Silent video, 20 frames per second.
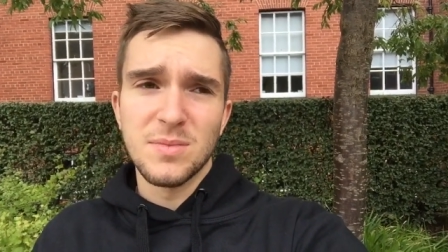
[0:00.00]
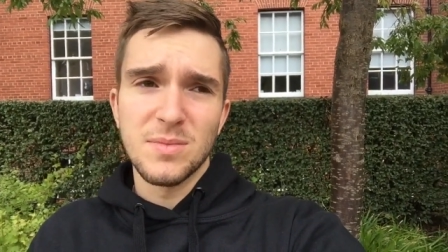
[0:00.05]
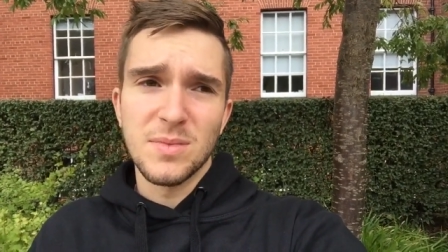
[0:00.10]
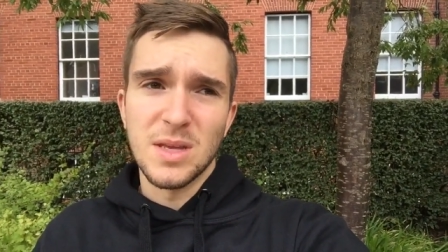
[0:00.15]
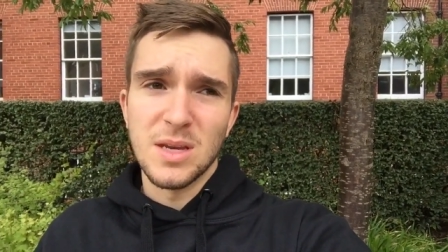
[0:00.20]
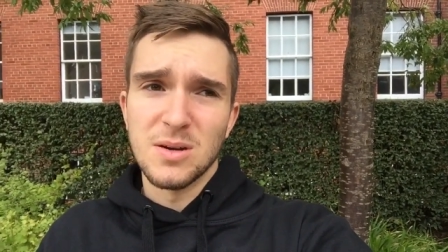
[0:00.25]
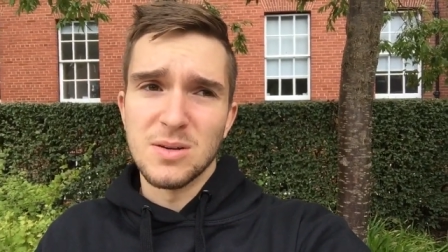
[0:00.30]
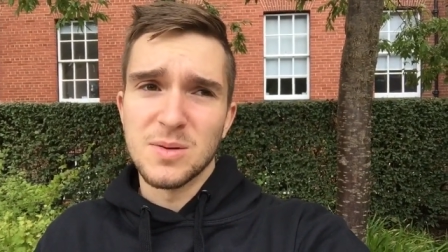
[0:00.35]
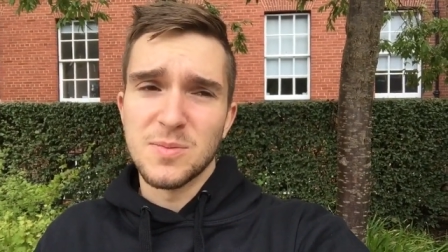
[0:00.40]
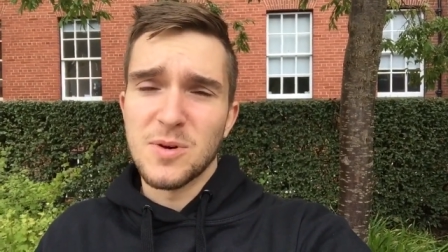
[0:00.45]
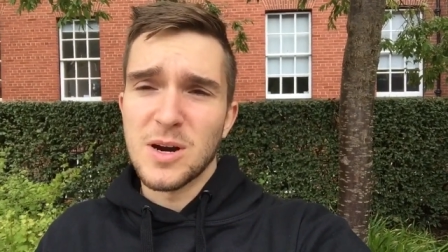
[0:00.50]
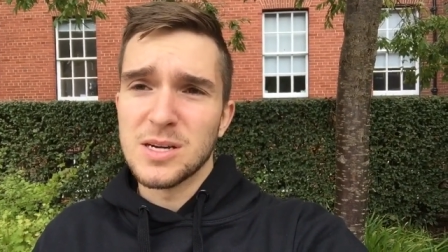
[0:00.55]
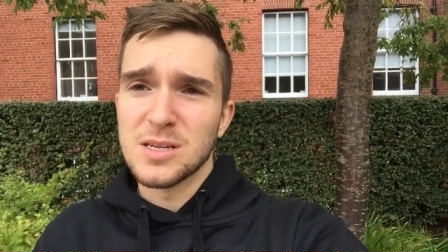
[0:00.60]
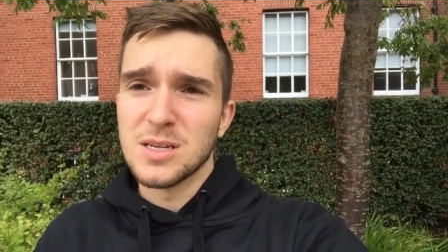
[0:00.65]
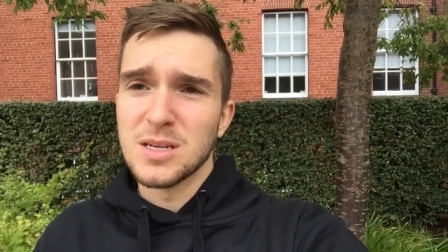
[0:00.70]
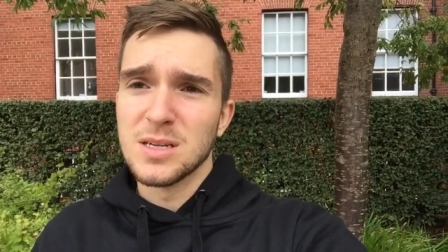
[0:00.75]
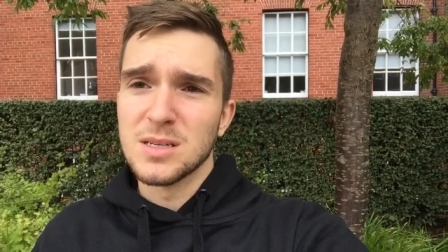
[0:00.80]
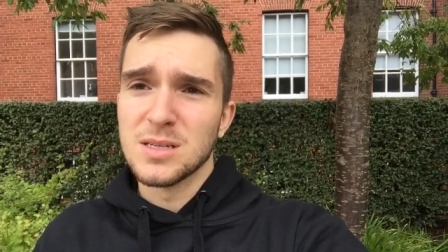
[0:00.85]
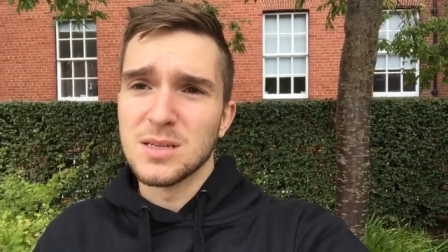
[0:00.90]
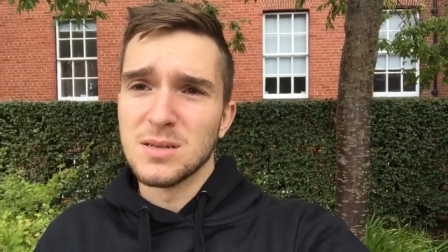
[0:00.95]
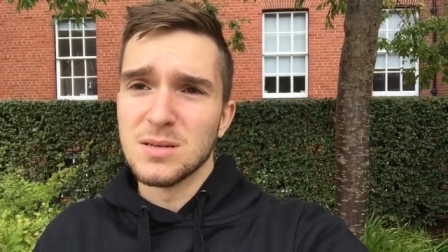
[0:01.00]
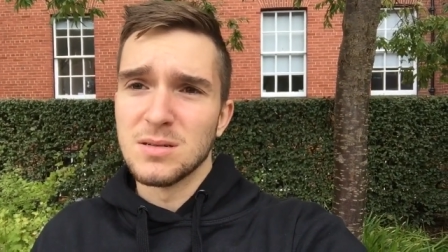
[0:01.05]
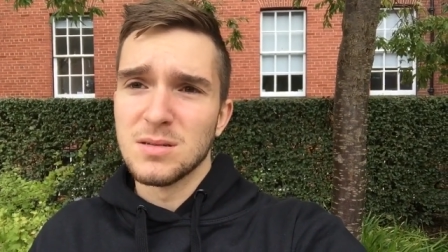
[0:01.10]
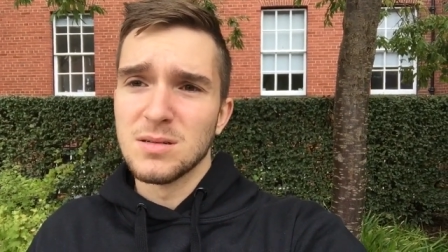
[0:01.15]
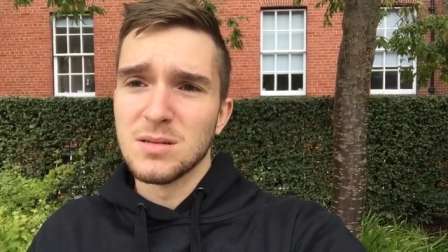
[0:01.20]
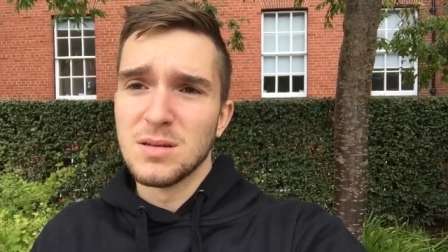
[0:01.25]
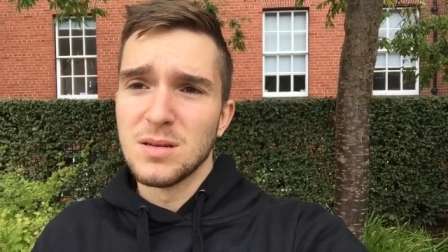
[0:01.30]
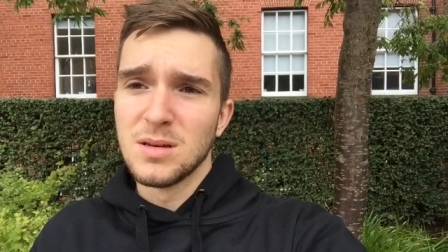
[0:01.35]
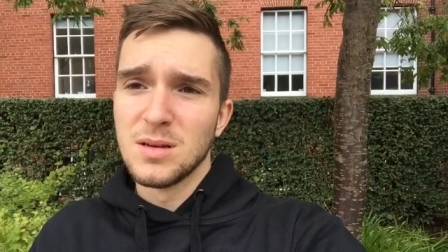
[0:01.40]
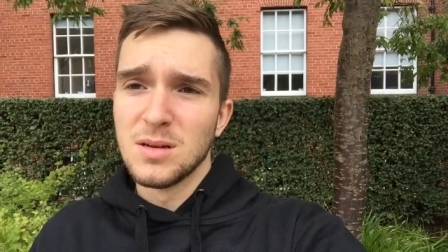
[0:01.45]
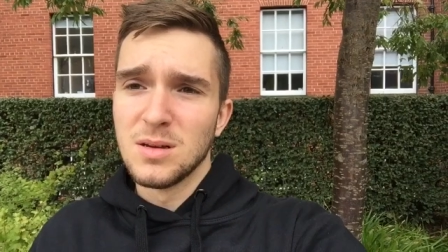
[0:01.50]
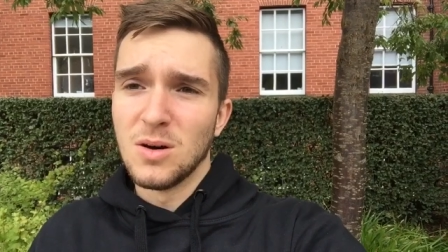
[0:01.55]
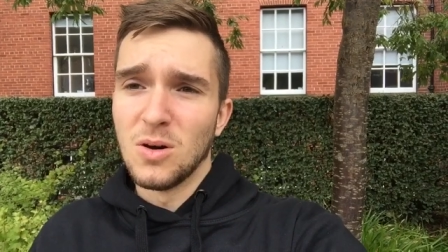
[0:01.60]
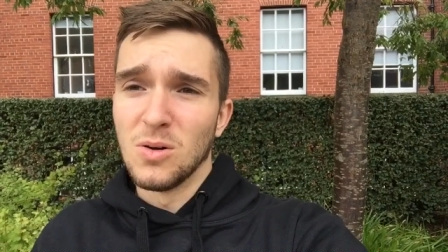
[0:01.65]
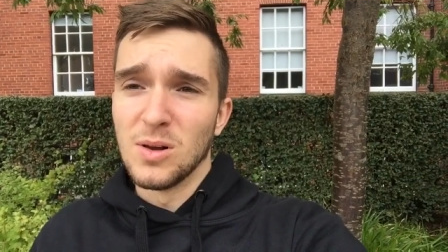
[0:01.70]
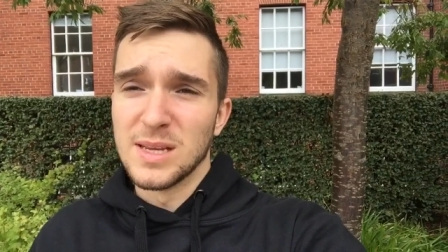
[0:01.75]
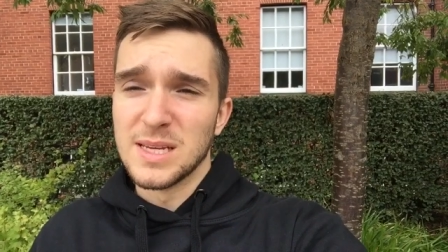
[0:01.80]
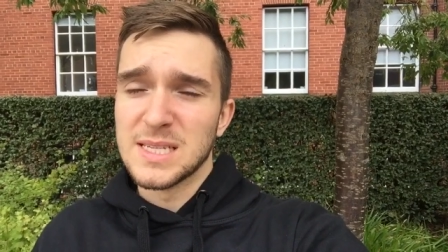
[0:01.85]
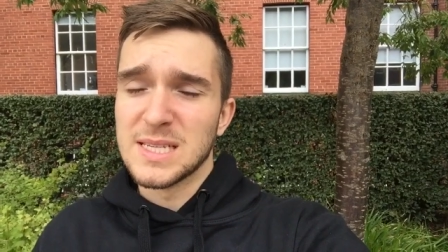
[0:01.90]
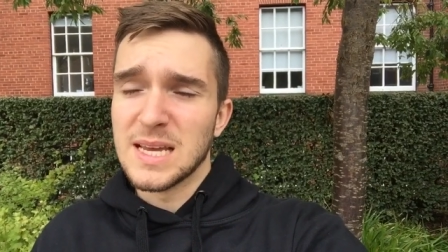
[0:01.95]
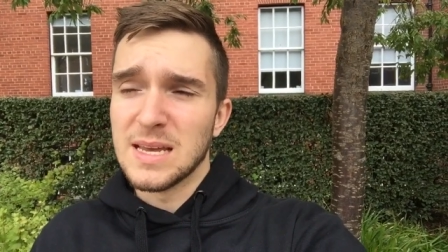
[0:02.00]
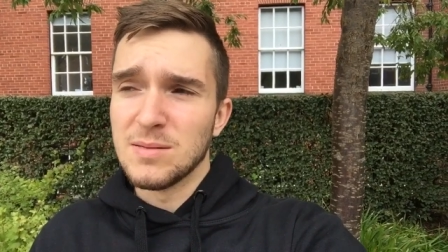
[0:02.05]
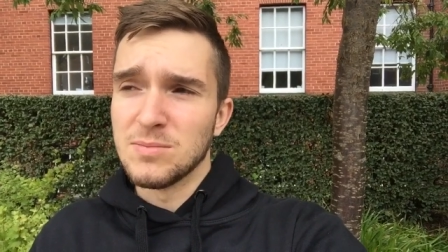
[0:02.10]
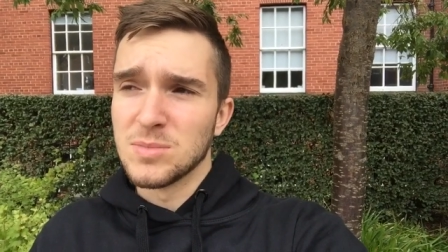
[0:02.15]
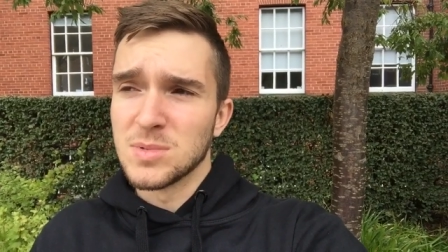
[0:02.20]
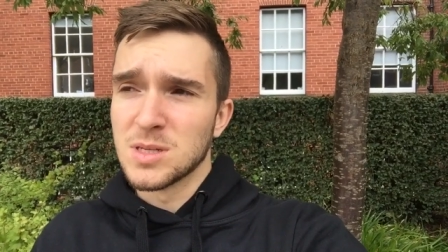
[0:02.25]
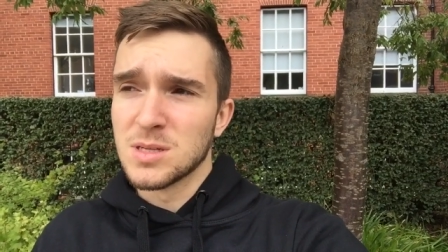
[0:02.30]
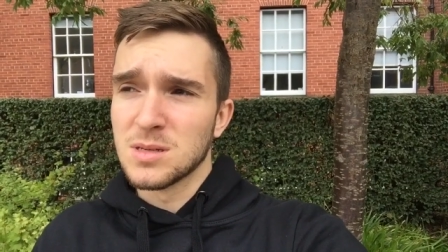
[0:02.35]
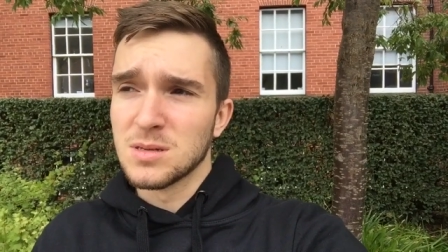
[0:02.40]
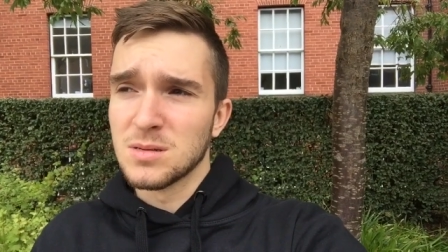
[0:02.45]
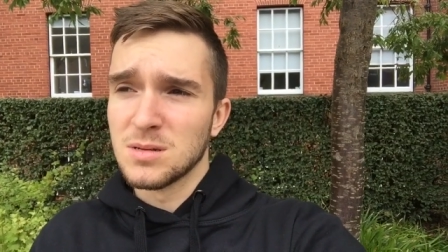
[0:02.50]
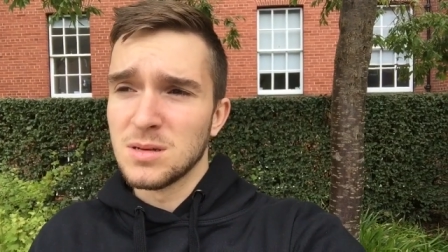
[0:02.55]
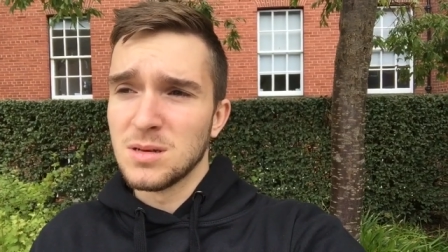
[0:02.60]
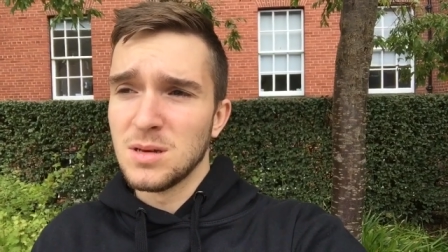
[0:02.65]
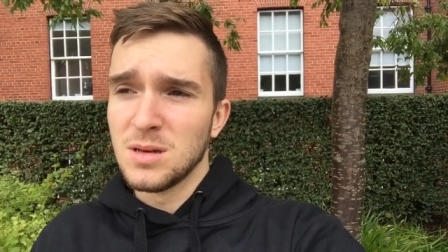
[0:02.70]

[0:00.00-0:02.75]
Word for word: you know, depression isn't all it seems.